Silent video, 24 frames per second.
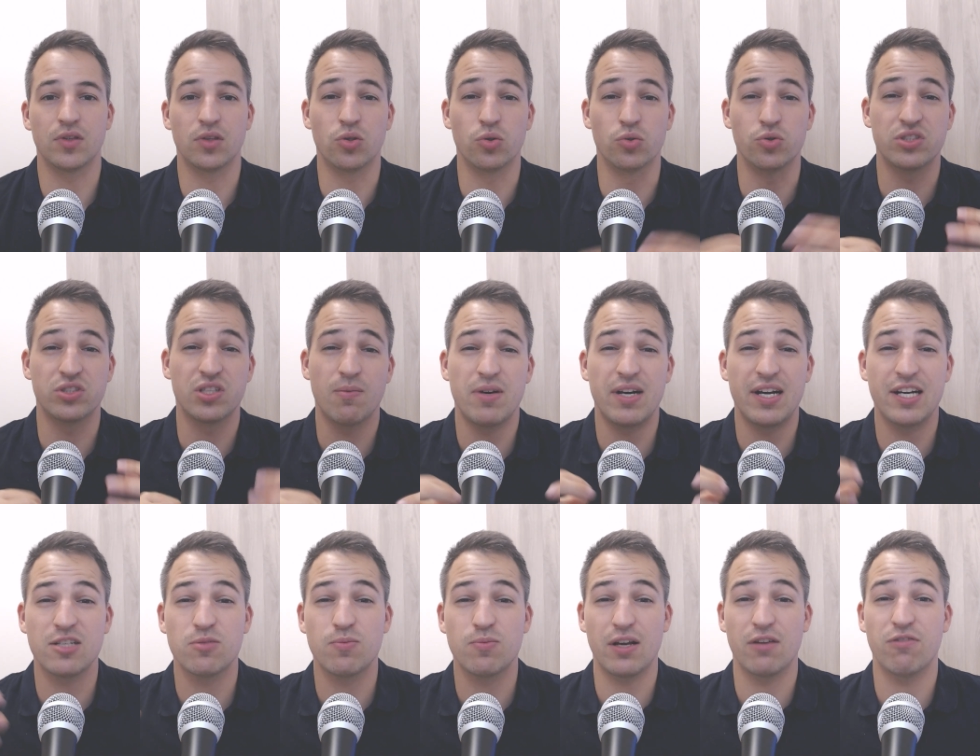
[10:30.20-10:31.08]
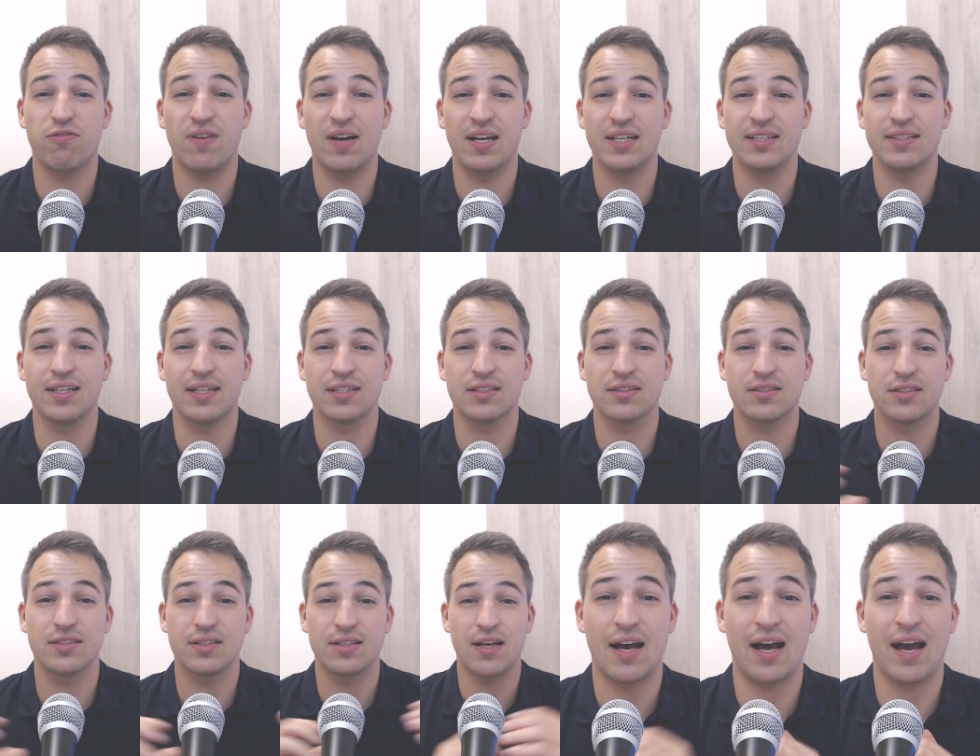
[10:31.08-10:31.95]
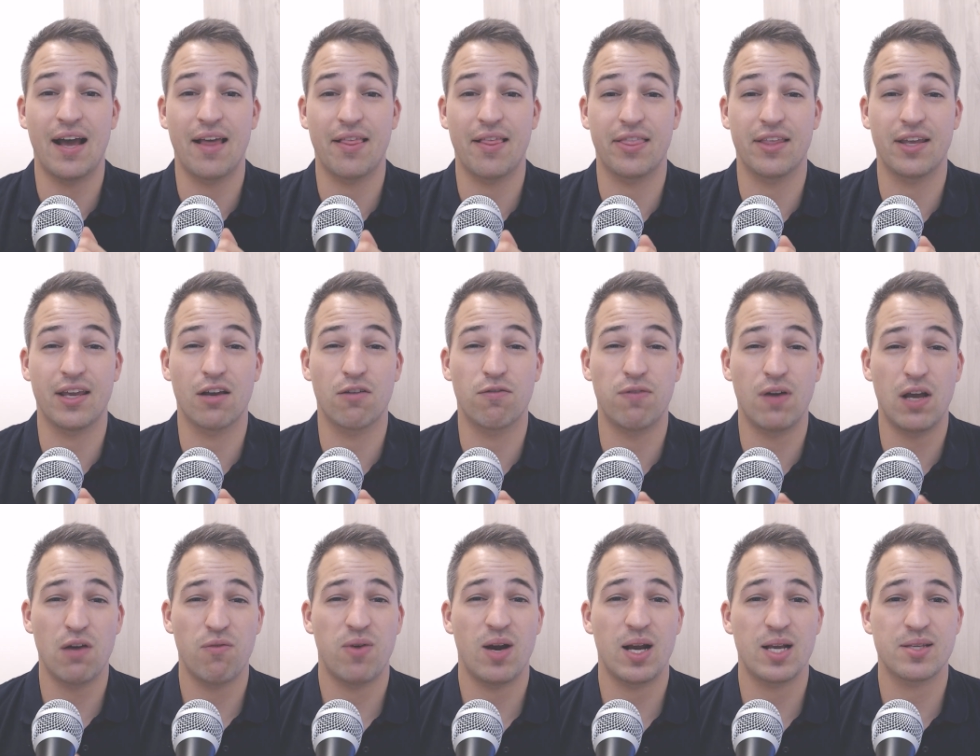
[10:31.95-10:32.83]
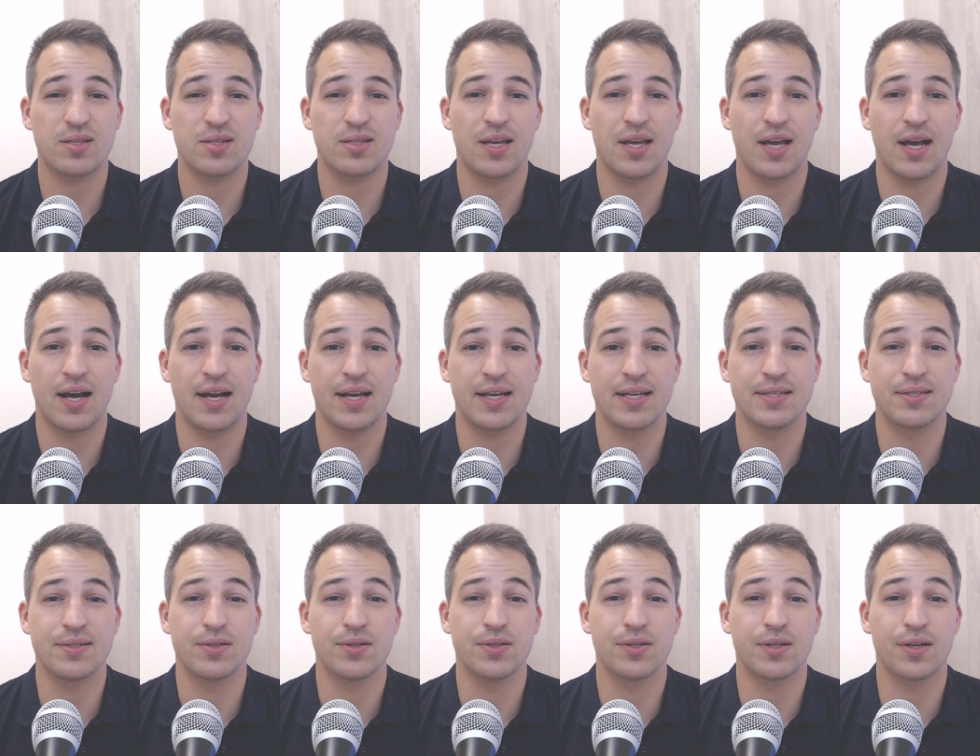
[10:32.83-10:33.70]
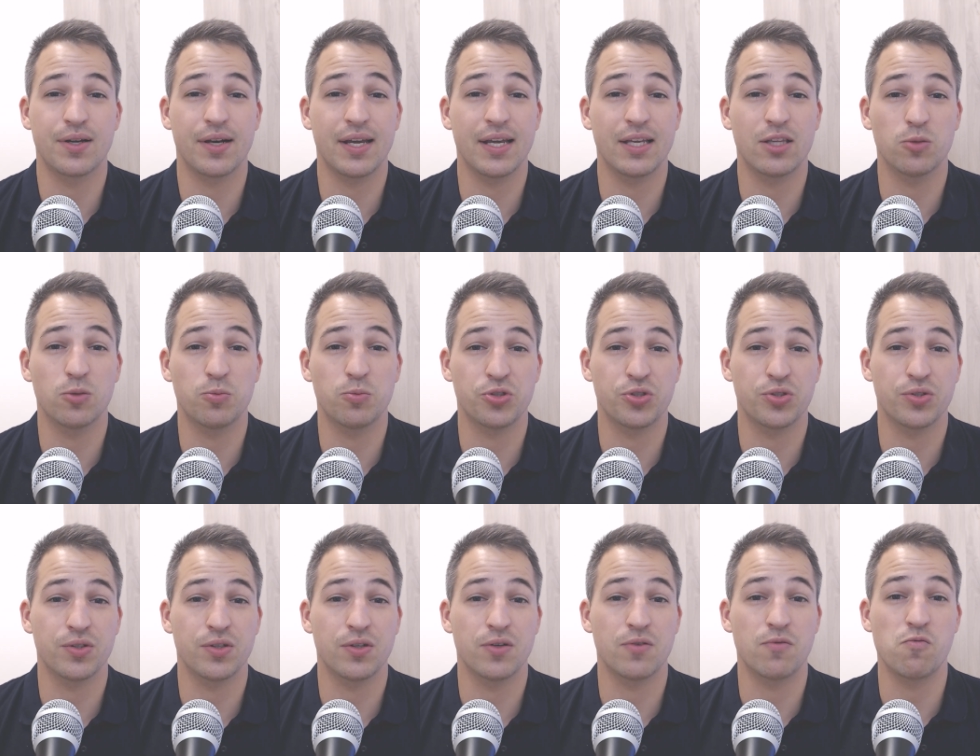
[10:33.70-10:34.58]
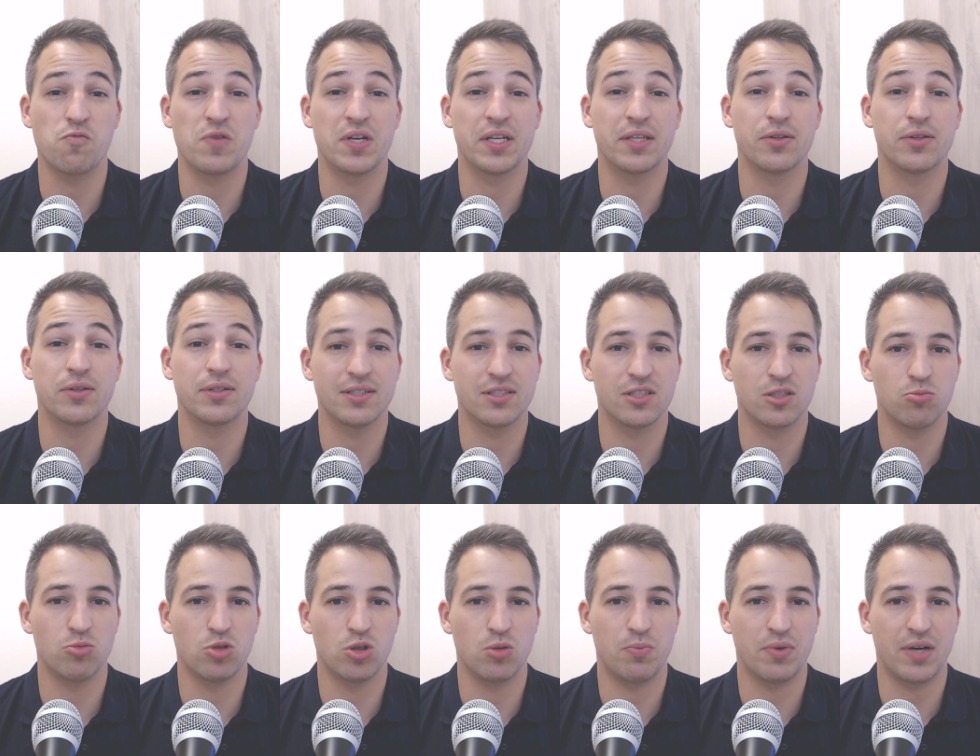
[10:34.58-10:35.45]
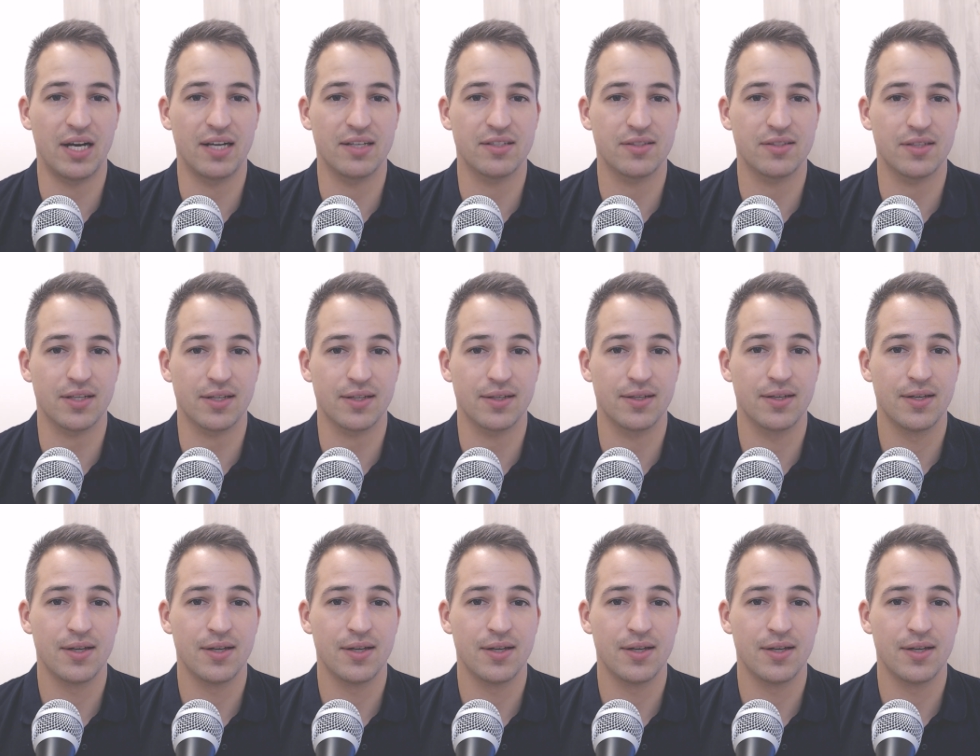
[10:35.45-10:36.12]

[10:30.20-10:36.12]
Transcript: To summarize my findings, I think Fireflies AI is a great option with a reasonable pricing.